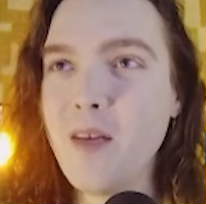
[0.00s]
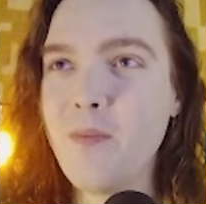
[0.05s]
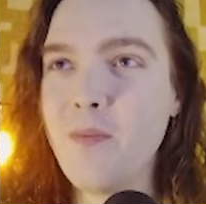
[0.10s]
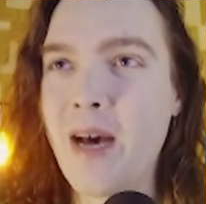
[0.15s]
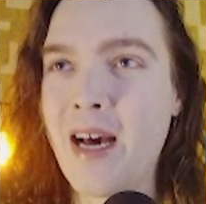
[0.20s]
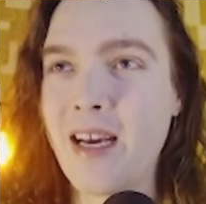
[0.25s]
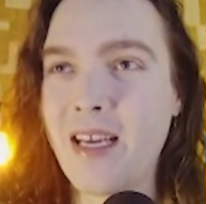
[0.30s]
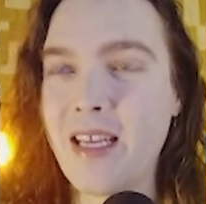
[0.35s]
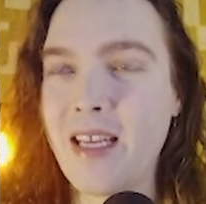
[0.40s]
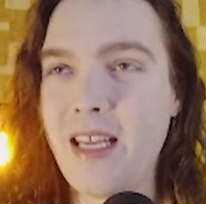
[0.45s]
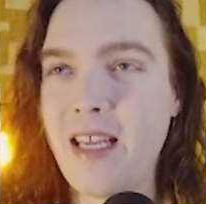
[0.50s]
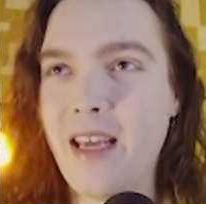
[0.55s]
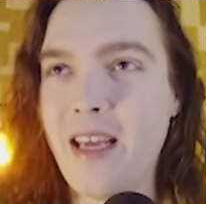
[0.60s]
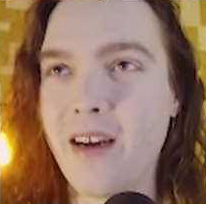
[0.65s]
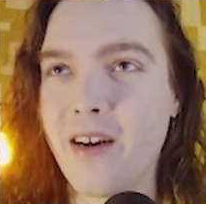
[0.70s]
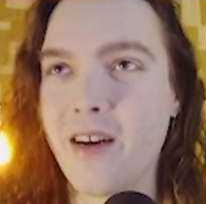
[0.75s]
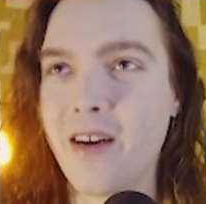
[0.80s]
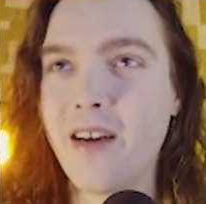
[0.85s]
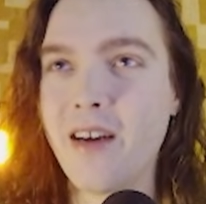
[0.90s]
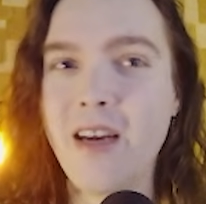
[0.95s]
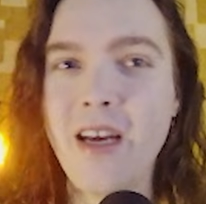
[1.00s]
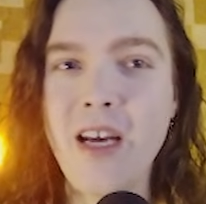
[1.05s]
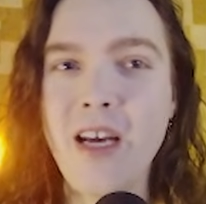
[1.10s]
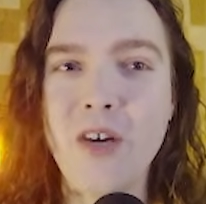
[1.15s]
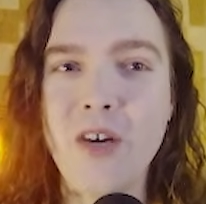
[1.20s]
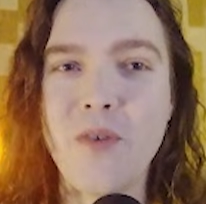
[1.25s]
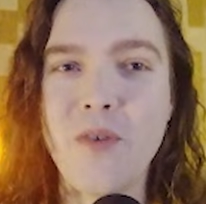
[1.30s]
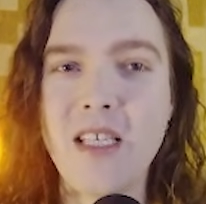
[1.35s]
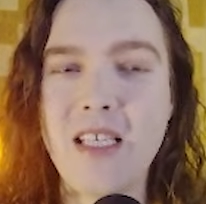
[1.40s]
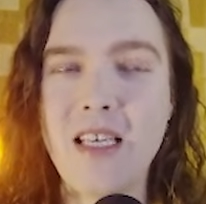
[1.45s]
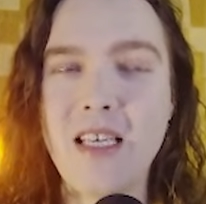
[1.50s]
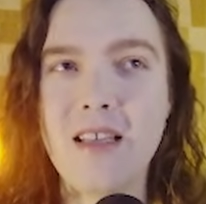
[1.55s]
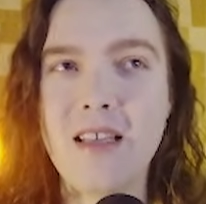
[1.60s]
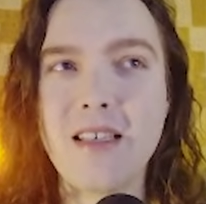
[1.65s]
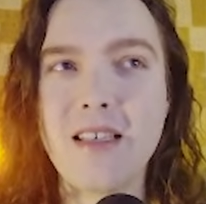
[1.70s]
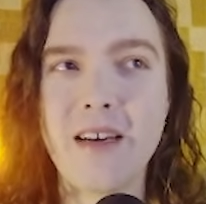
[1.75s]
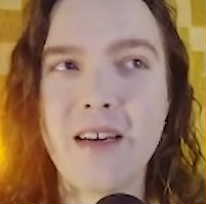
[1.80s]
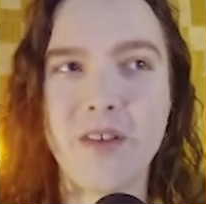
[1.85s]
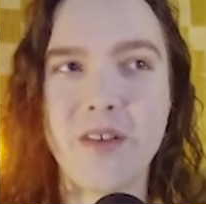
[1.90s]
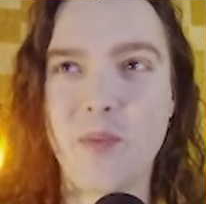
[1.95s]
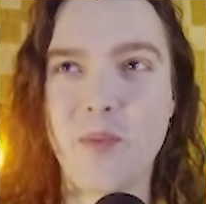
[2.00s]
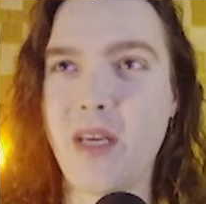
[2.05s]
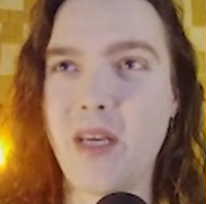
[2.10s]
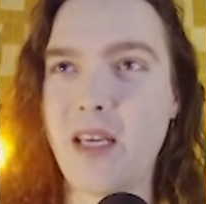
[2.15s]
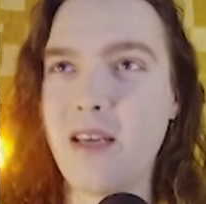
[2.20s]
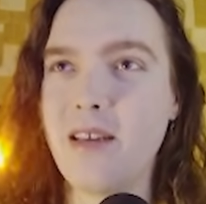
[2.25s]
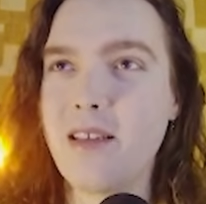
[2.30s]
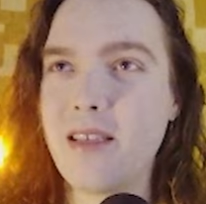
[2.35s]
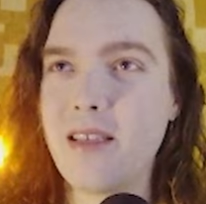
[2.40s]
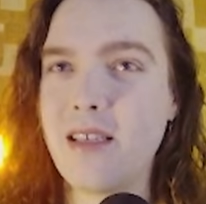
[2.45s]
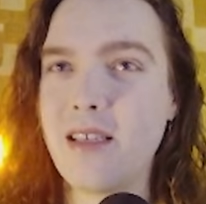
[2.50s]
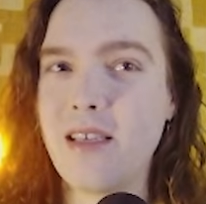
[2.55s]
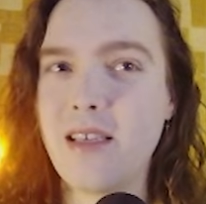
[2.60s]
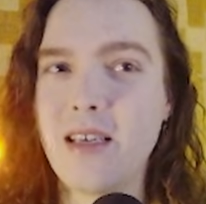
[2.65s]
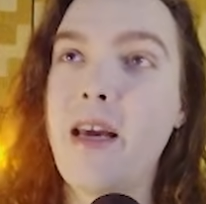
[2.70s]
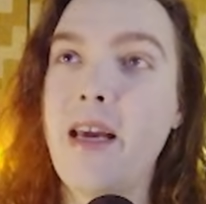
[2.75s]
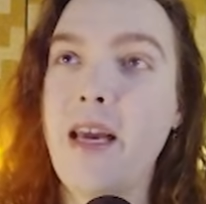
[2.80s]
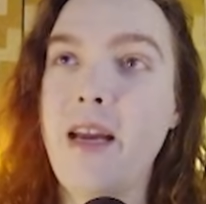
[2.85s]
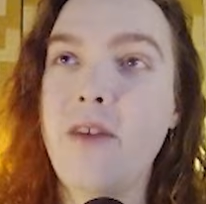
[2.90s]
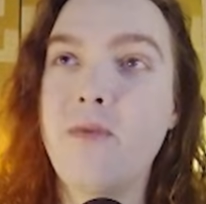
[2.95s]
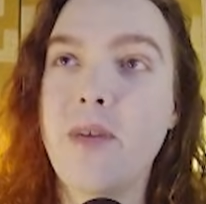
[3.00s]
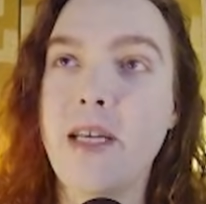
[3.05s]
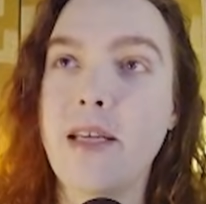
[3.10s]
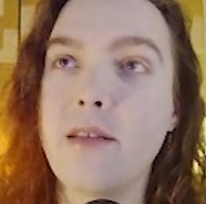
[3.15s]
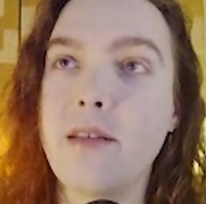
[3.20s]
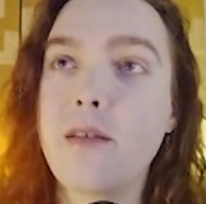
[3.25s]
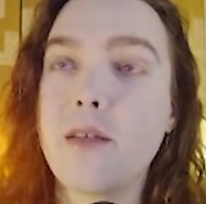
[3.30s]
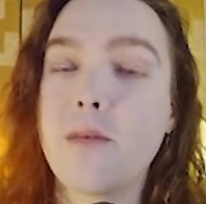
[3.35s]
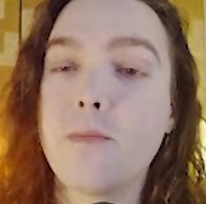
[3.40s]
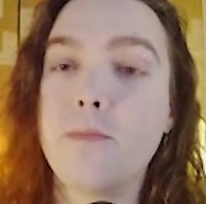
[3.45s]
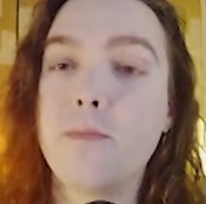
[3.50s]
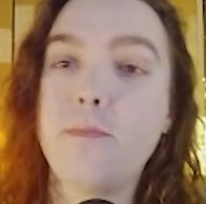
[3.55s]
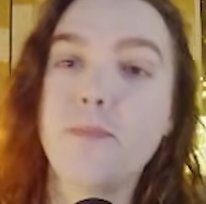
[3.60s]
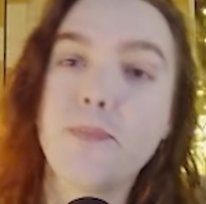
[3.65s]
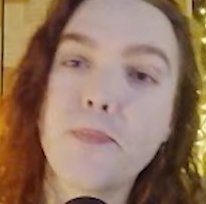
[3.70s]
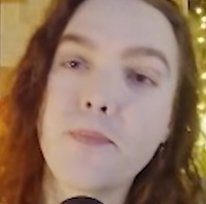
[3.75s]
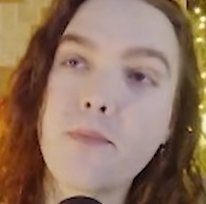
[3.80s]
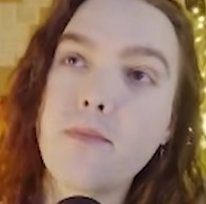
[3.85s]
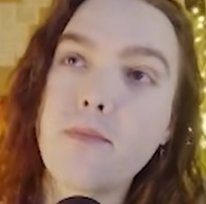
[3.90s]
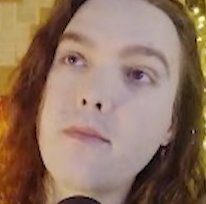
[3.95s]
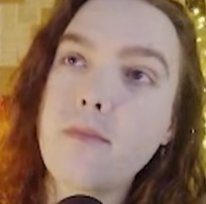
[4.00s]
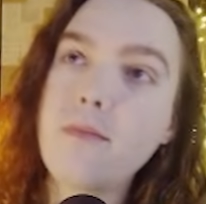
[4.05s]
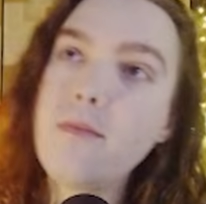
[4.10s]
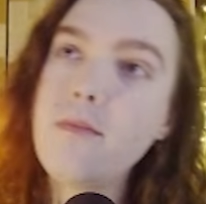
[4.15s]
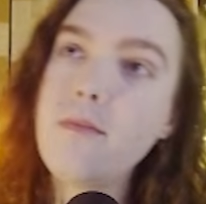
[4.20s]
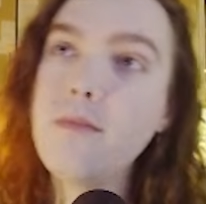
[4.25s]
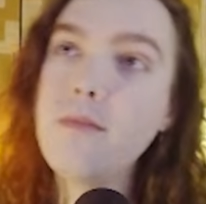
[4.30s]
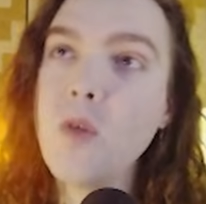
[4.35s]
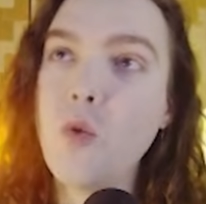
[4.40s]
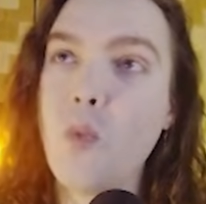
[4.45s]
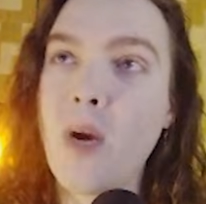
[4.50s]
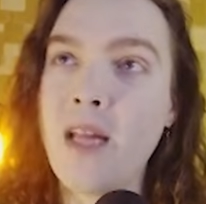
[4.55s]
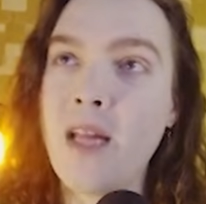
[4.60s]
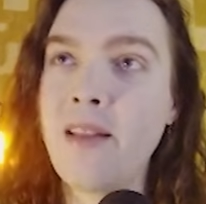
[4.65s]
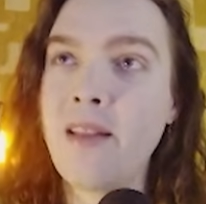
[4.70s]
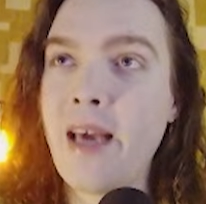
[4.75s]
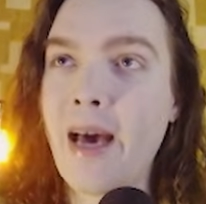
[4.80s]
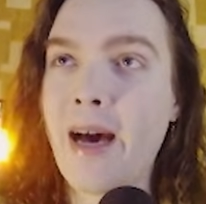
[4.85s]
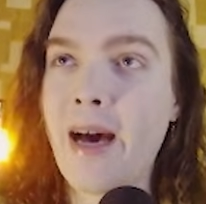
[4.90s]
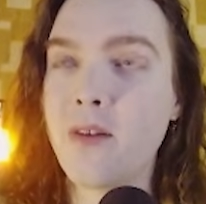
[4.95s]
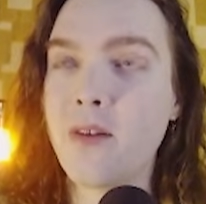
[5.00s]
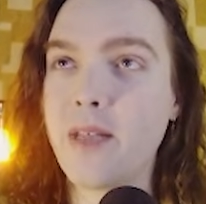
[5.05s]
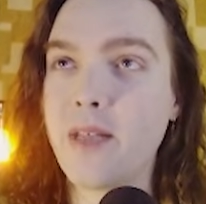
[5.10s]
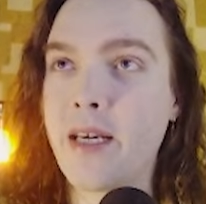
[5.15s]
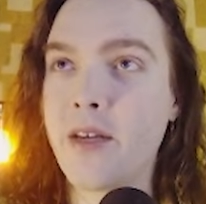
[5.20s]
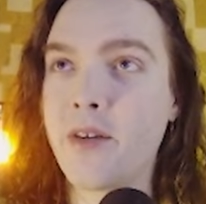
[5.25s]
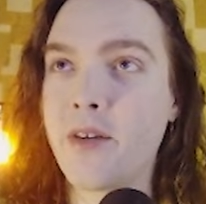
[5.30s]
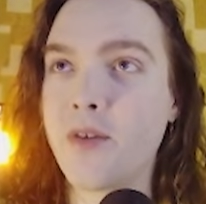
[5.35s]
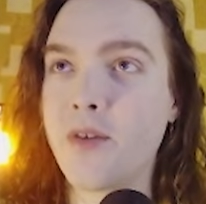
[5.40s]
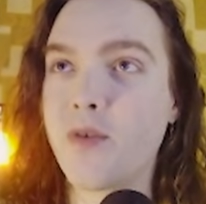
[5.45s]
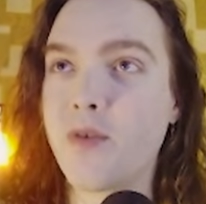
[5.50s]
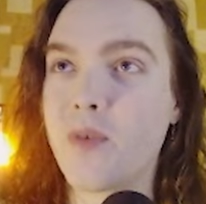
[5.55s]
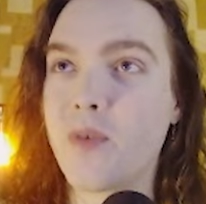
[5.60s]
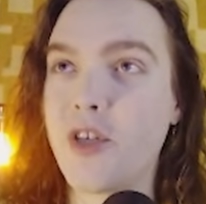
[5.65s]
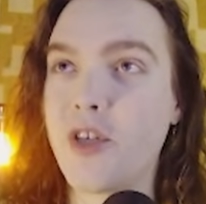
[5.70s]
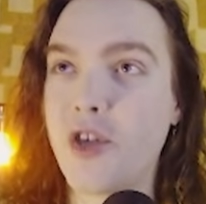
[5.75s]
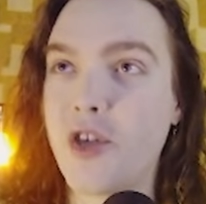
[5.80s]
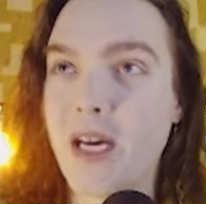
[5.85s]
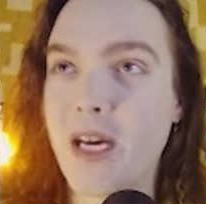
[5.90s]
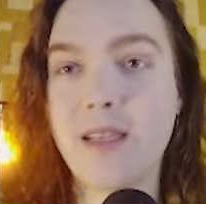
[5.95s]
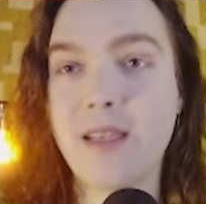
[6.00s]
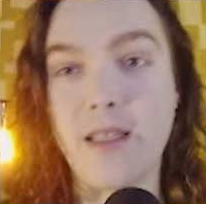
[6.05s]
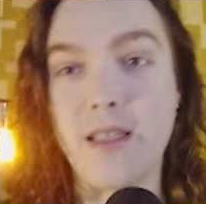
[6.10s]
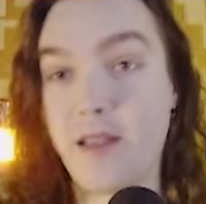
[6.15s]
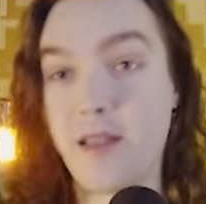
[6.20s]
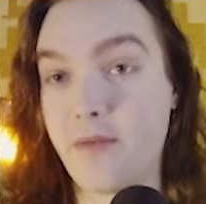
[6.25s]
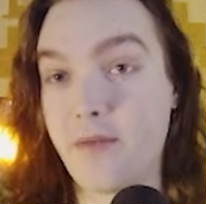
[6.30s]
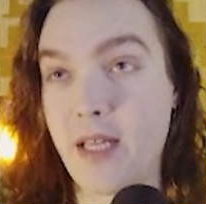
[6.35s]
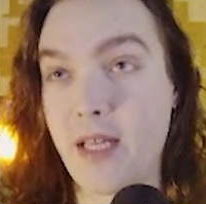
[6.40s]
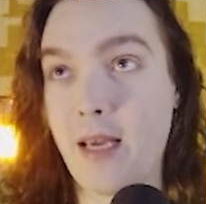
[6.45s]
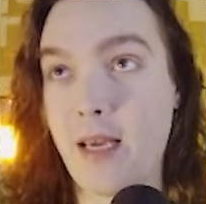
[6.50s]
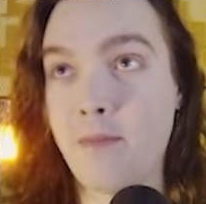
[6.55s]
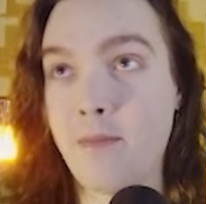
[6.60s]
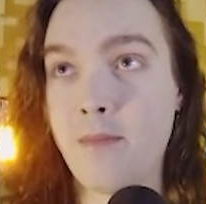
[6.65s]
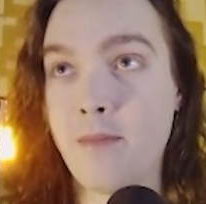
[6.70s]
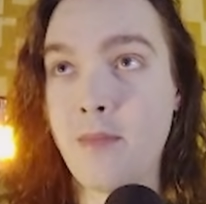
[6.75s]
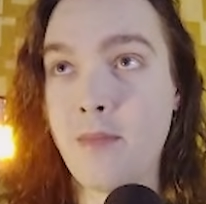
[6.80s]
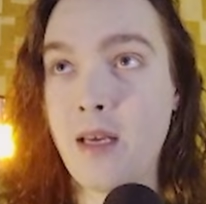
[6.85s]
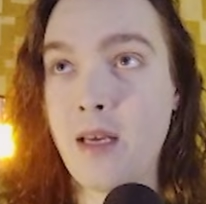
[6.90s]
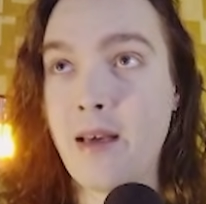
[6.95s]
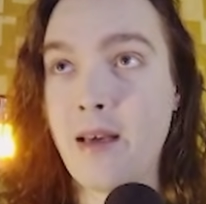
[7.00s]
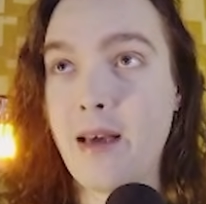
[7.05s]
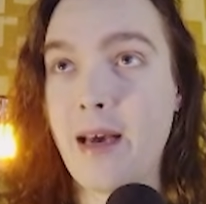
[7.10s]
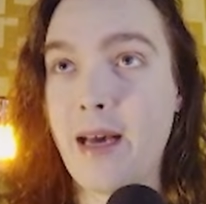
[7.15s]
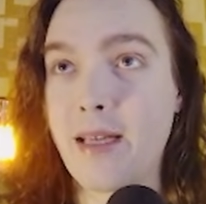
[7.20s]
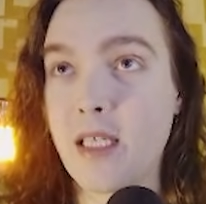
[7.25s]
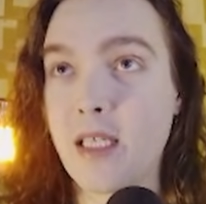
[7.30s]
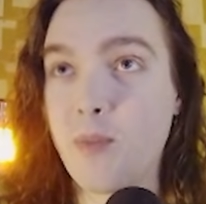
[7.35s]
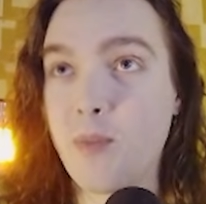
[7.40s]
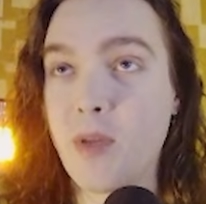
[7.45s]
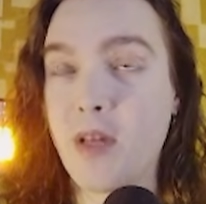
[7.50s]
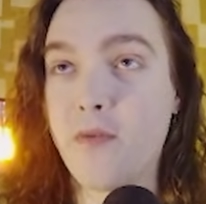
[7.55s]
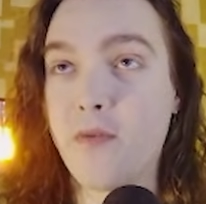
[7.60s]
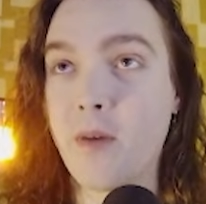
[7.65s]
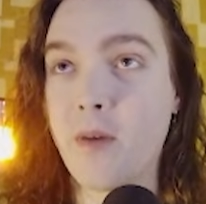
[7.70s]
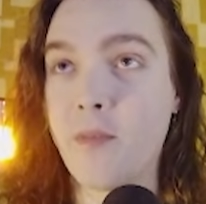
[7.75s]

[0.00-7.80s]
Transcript: Back in here, we see this other piece. It reads, when the Outlanders rejected the flame and split from